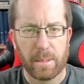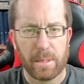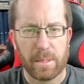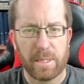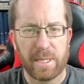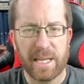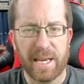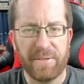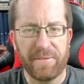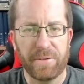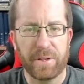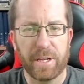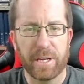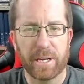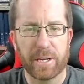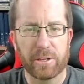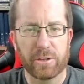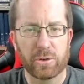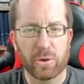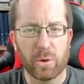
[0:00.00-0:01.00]
Definitely
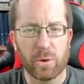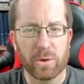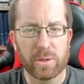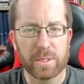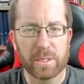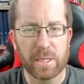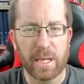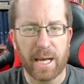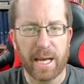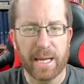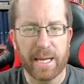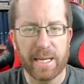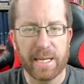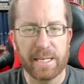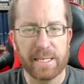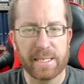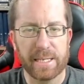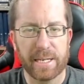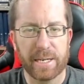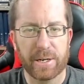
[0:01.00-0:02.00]
controls a lot
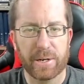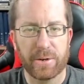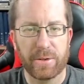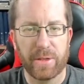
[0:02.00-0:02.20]
easier